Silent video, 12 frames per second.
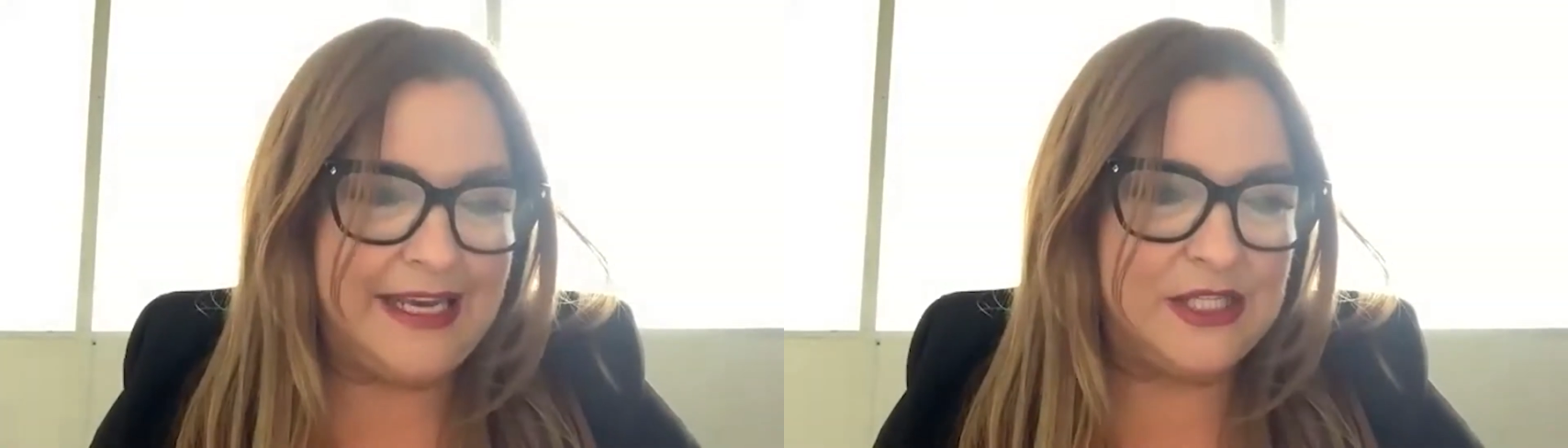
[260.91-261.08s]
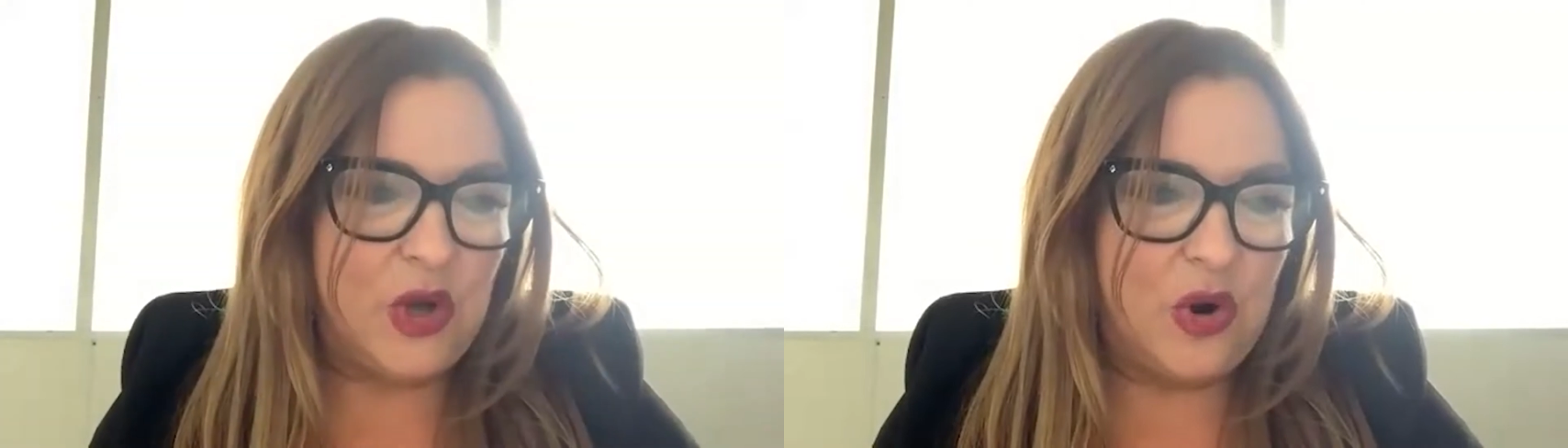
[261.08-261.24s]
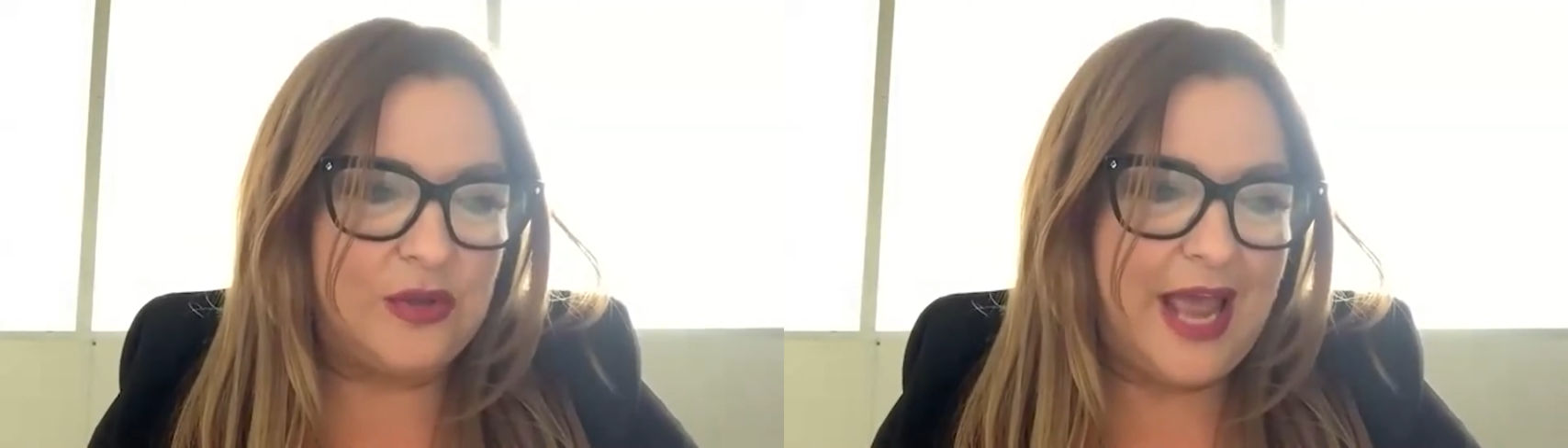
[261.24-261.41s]

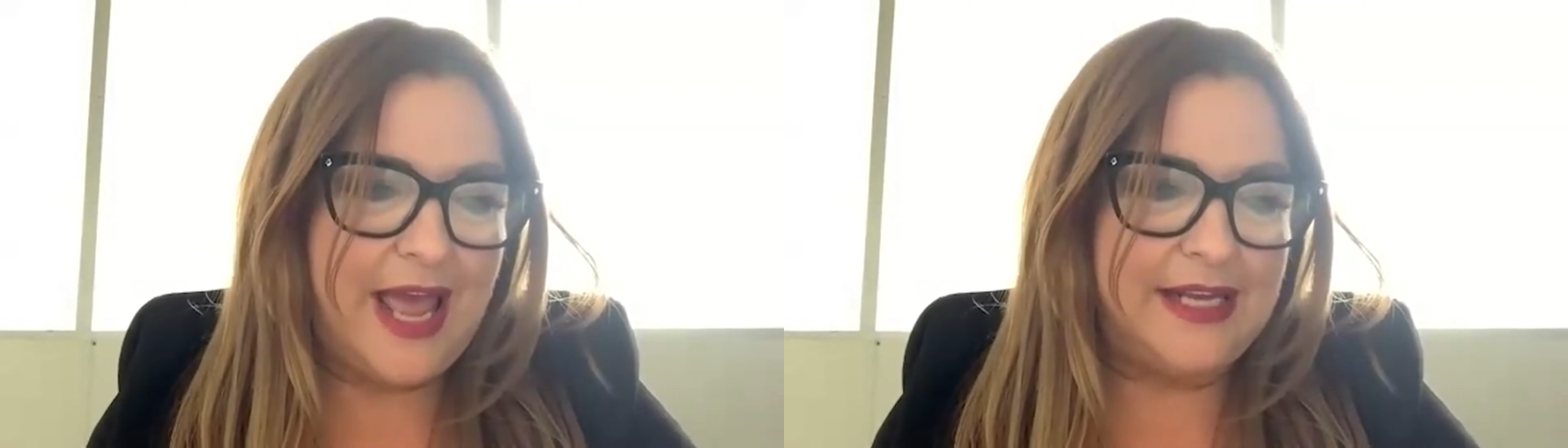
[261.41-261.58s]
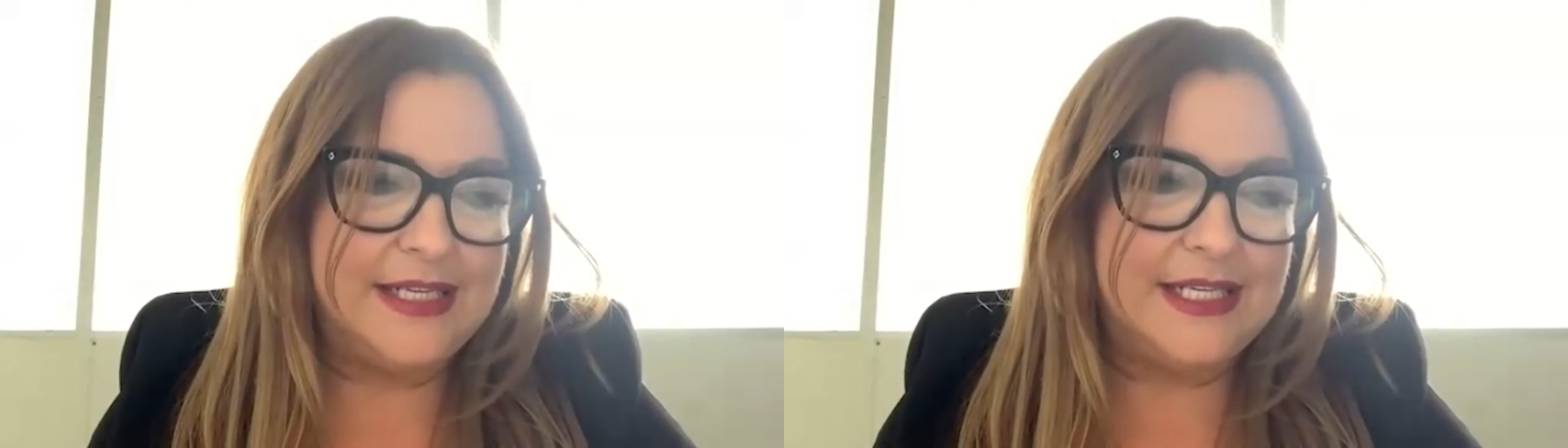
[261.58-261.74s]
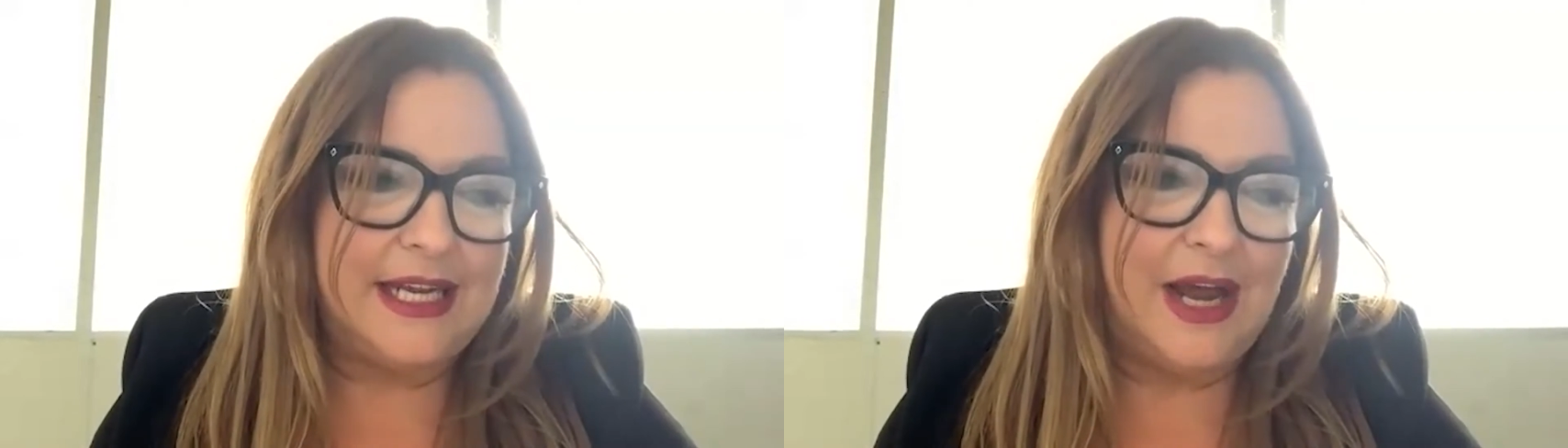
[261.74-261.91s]
years old,
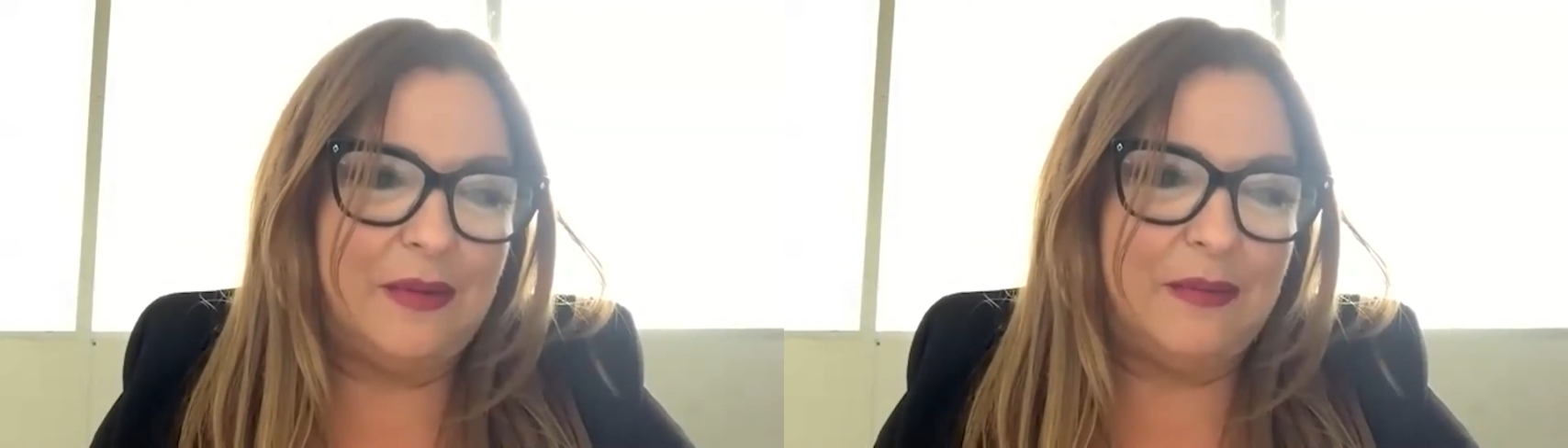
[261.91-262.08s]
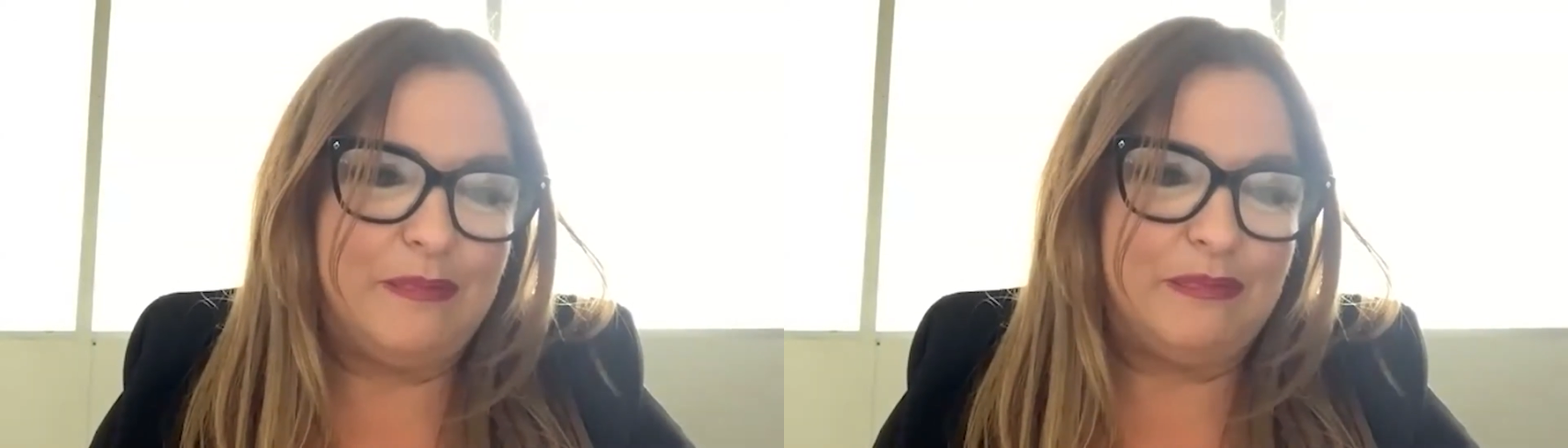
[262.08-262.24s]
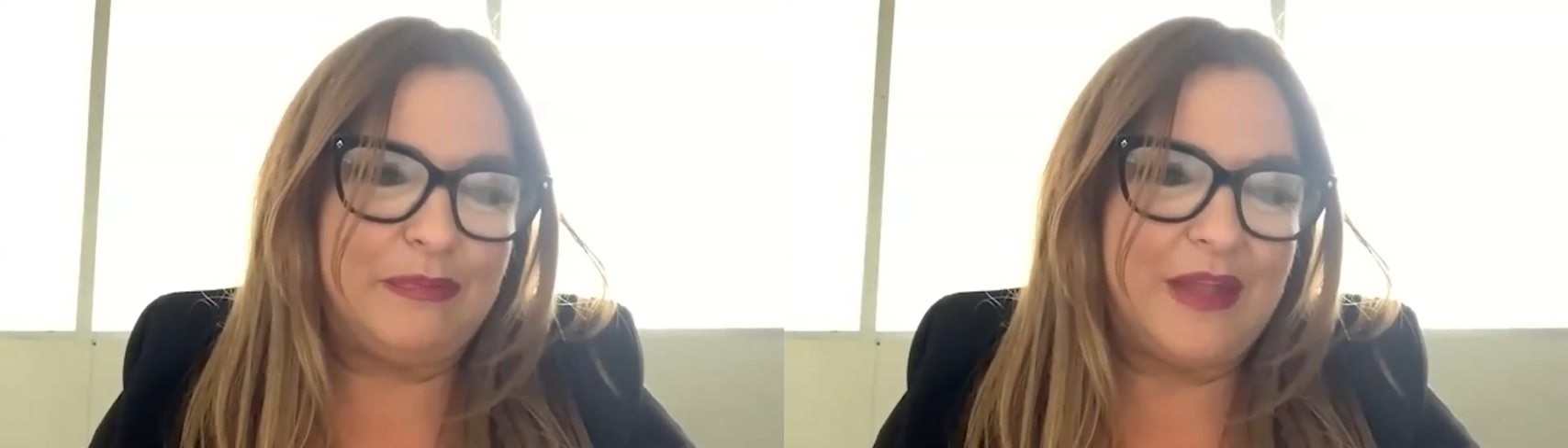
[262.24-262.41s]
and um,